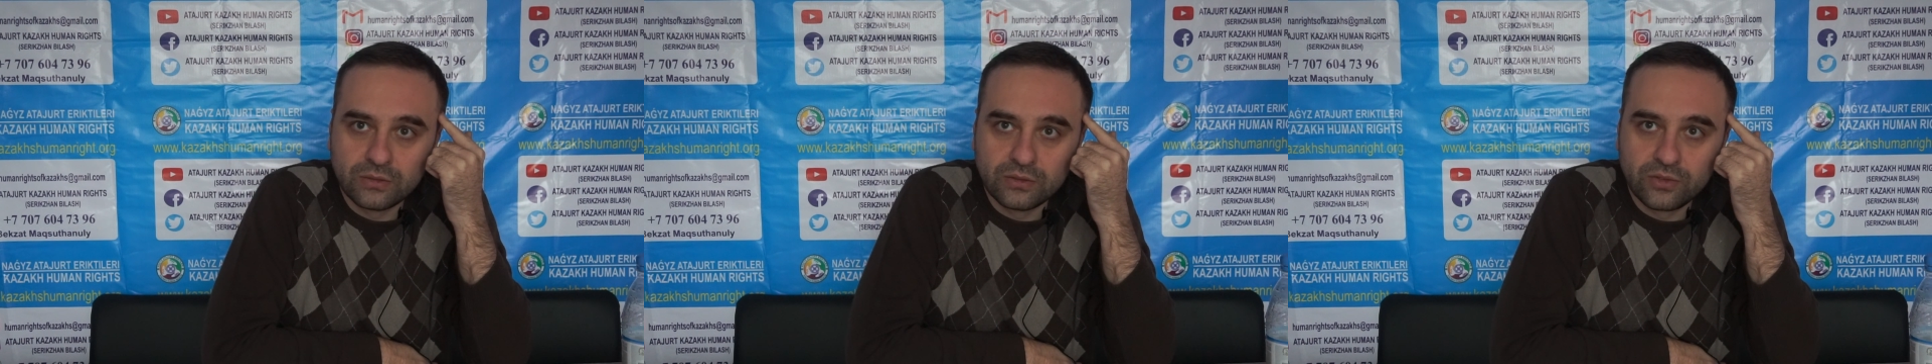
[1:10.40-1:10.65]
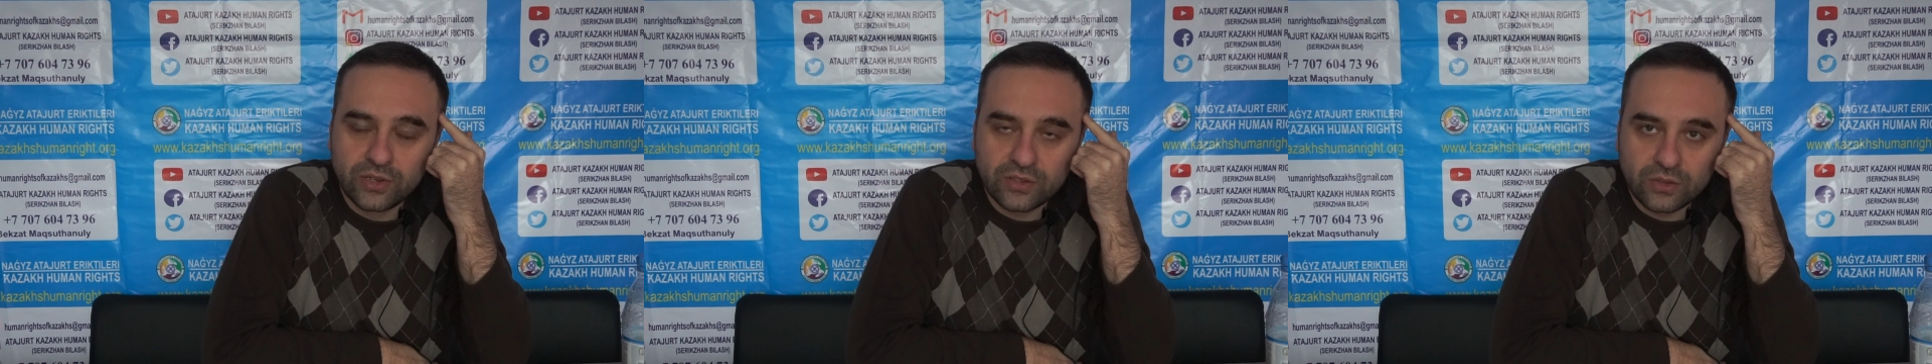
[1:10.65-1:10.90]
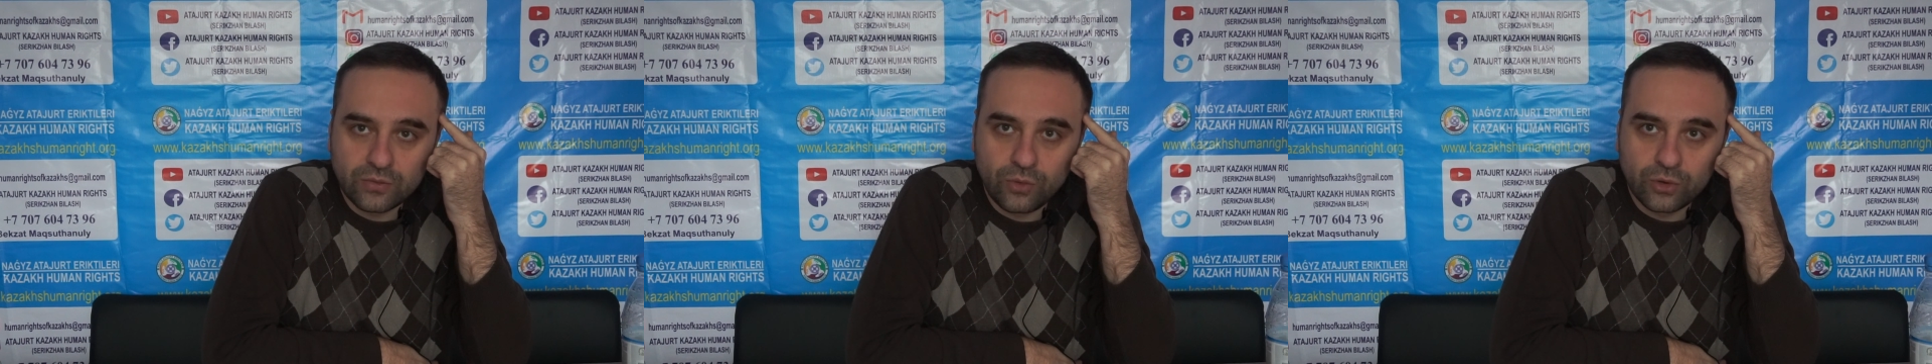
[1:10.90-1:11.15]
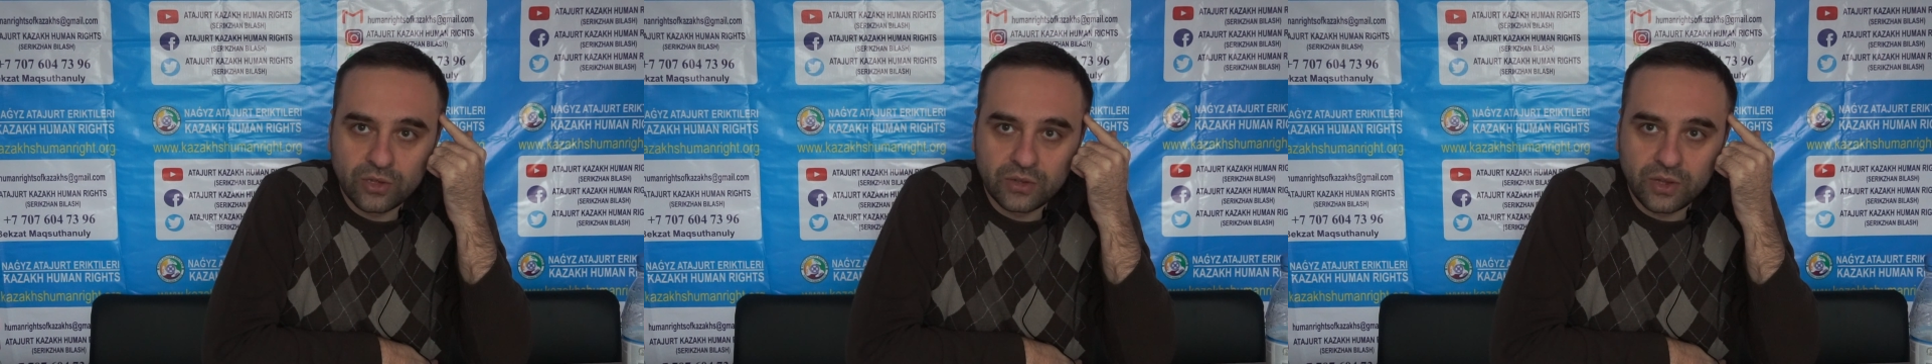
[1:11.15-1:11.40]
reasons
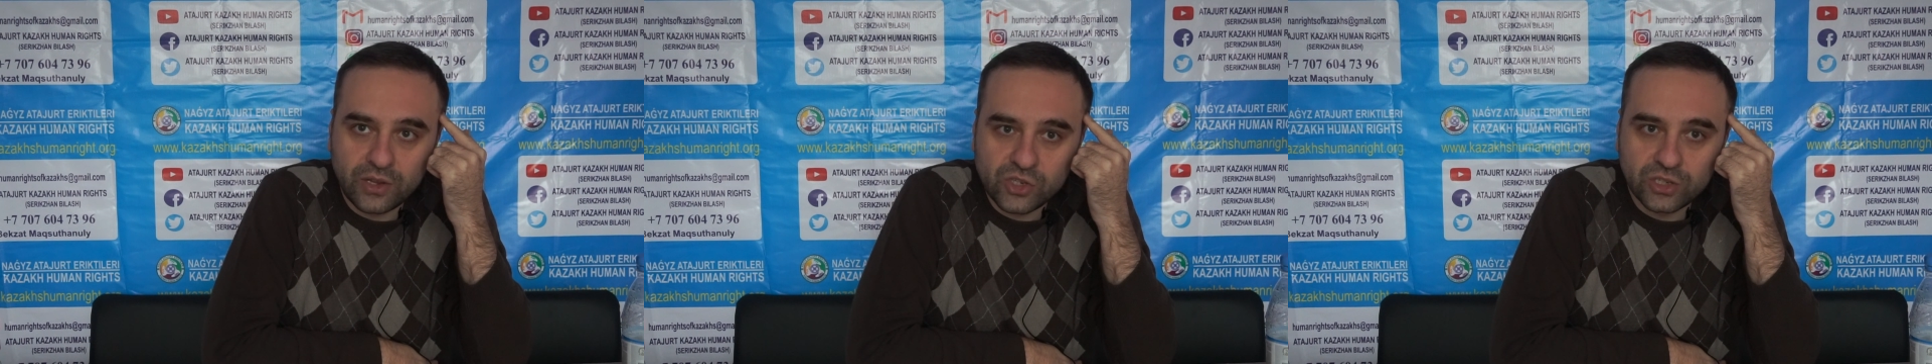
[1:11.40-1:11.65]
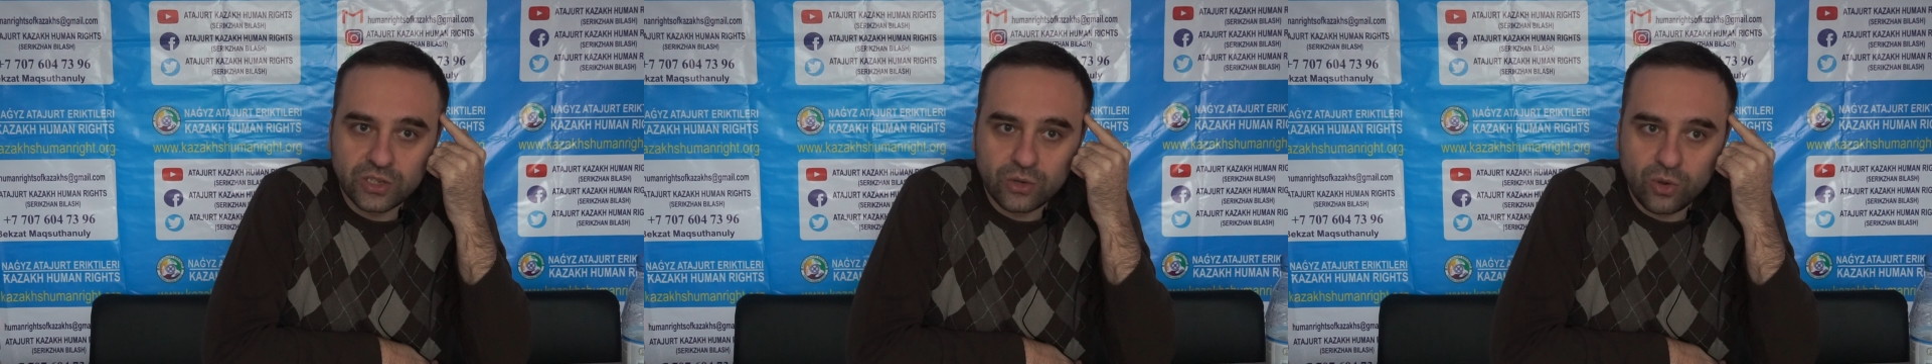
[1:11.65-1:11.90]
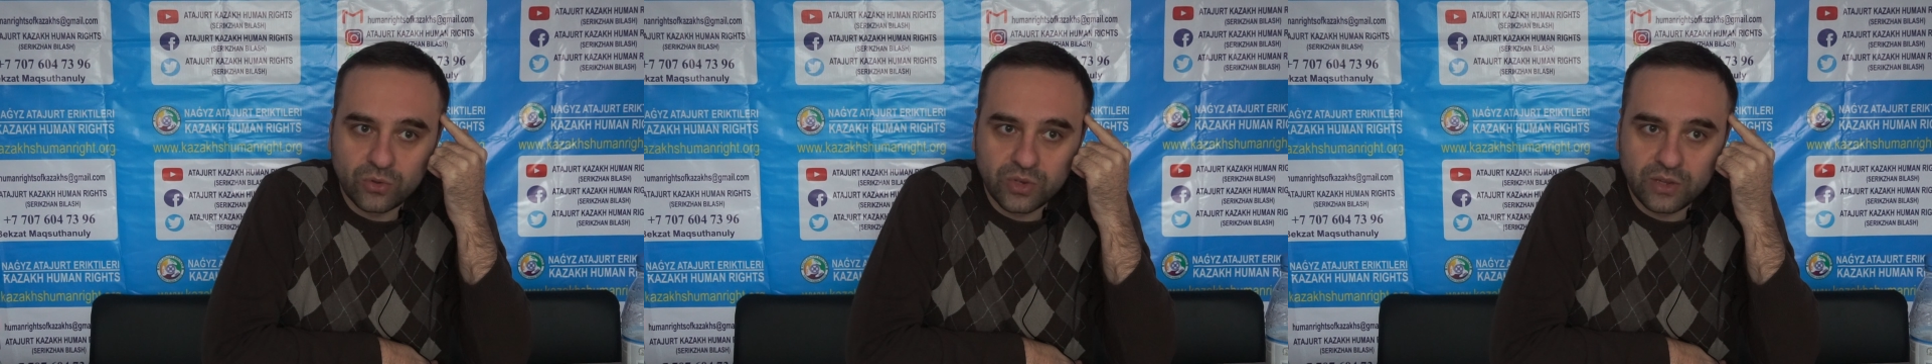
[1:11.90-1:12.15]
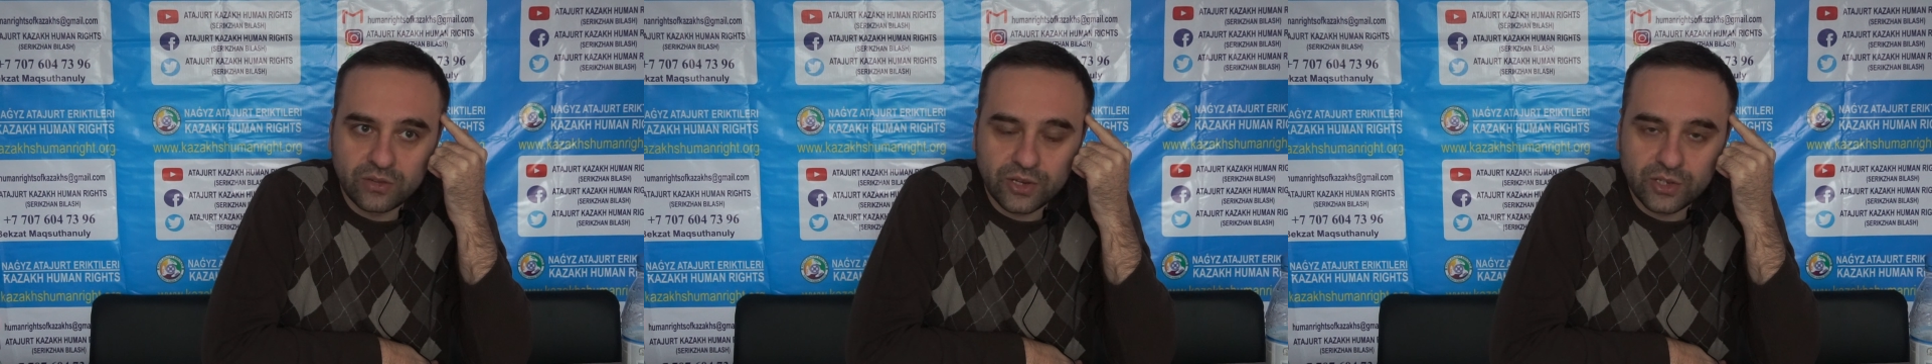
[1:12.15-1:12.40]
for detention in
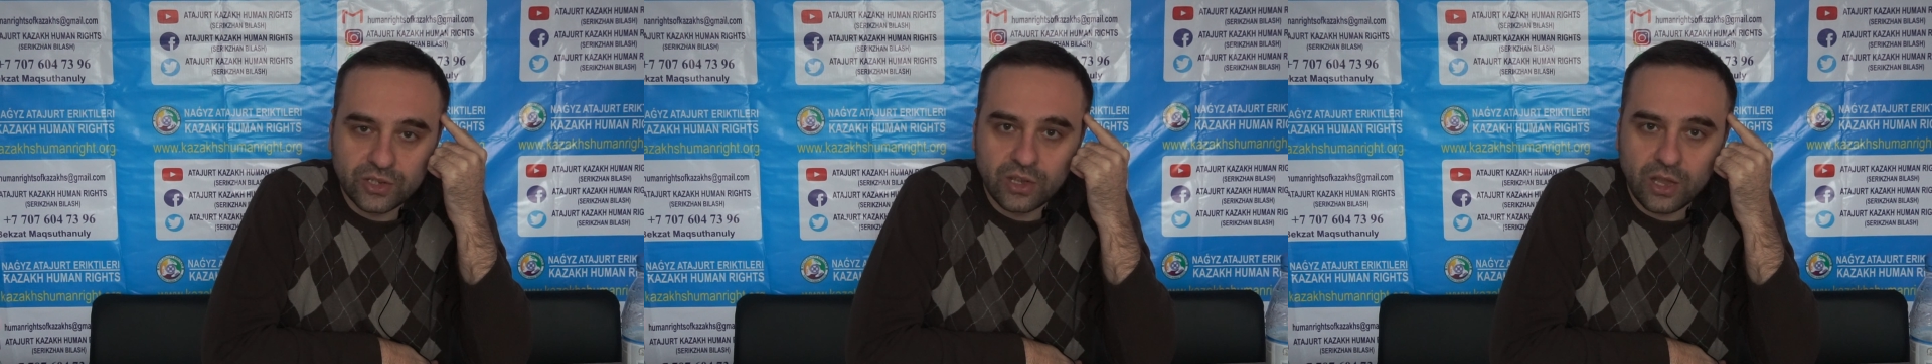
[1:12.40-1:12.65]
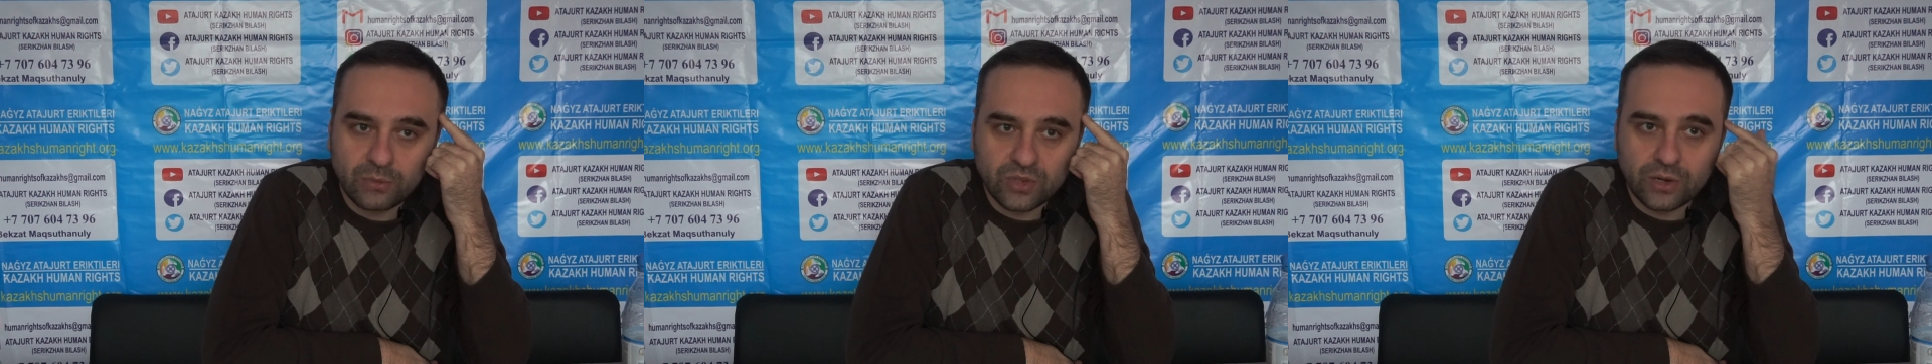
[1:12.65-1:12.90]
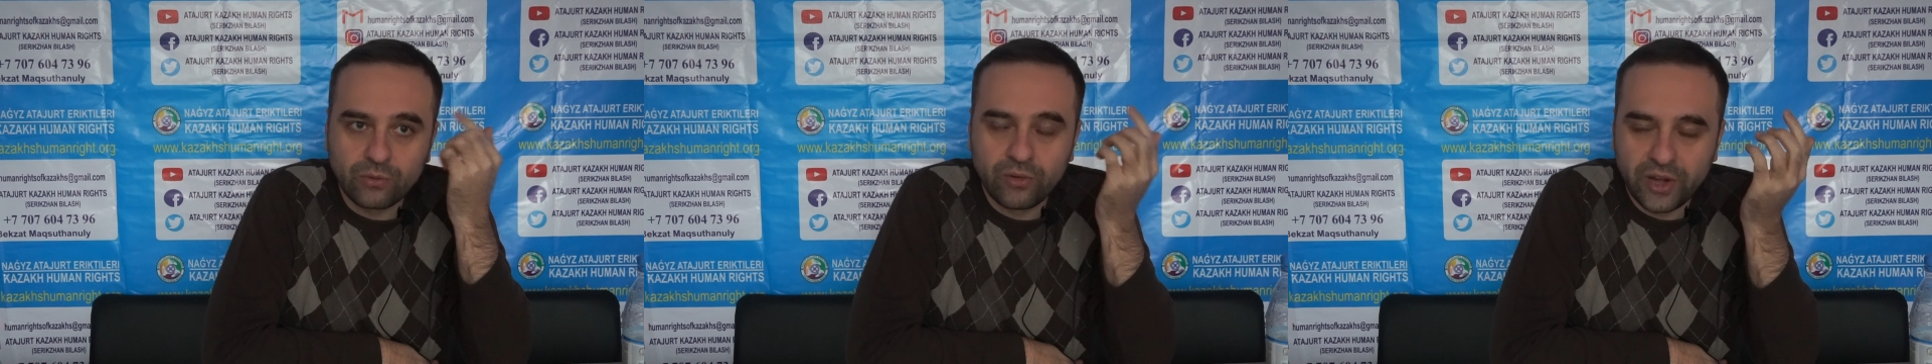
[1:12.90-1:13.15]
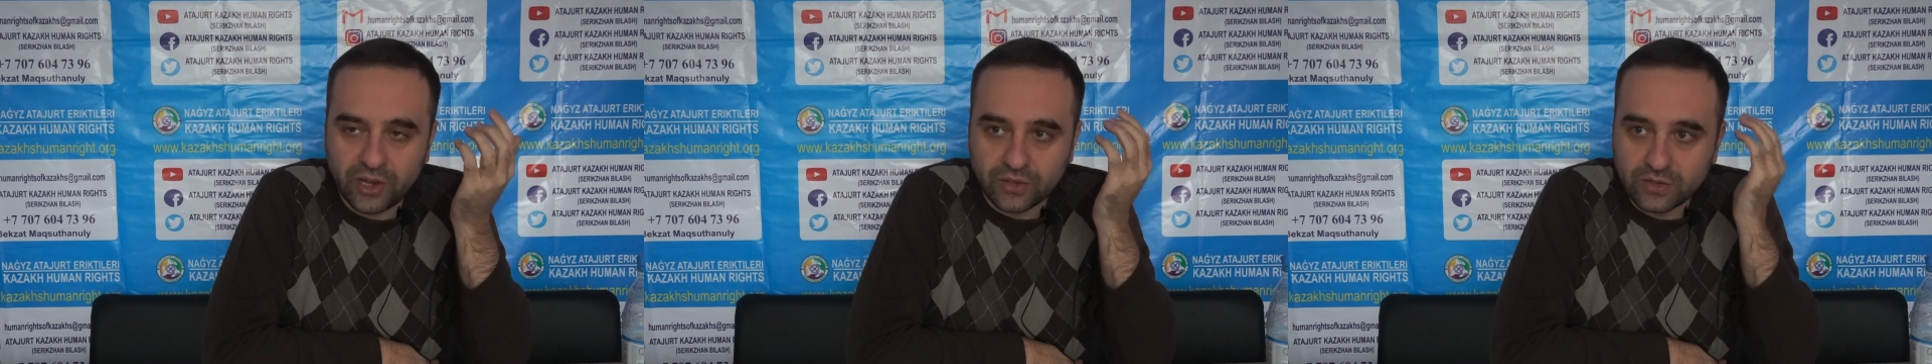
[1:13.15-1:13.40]
concentration camps are
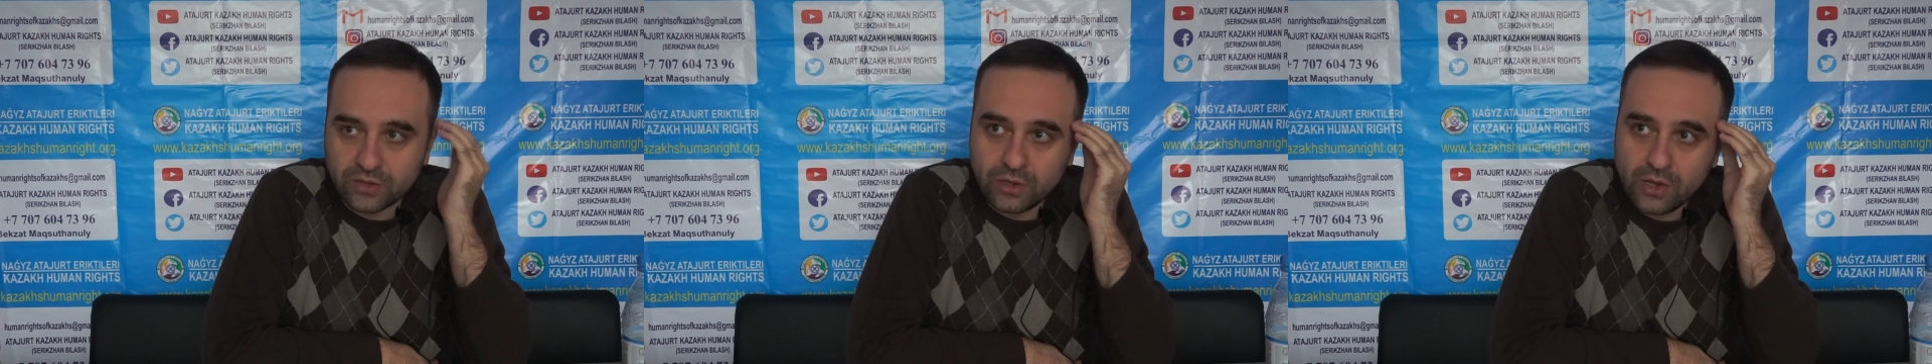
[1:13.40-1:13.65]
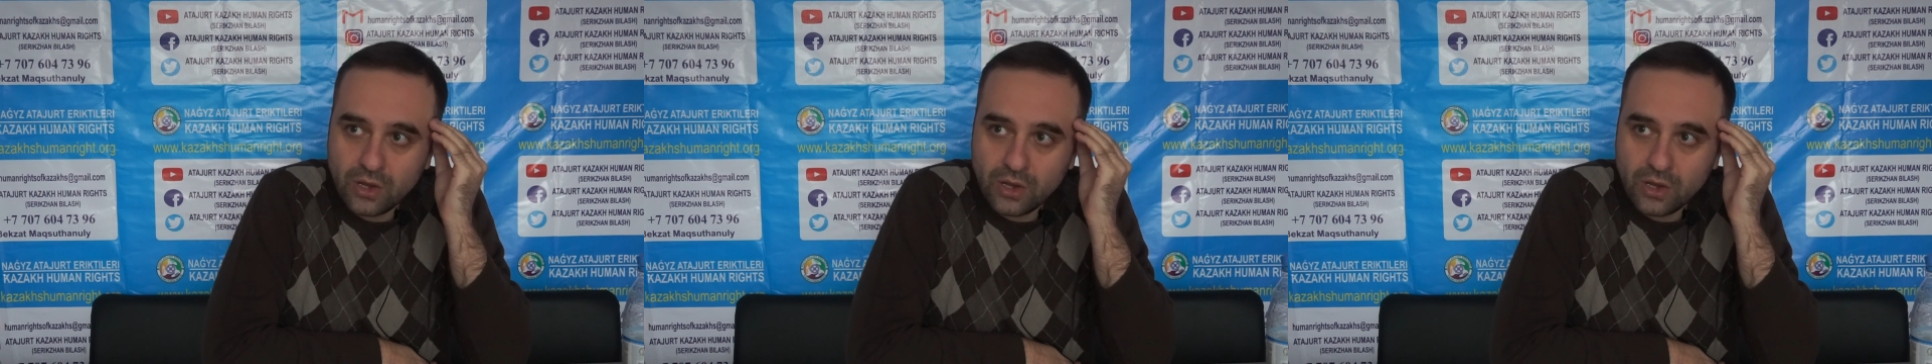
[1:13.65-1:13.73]
various.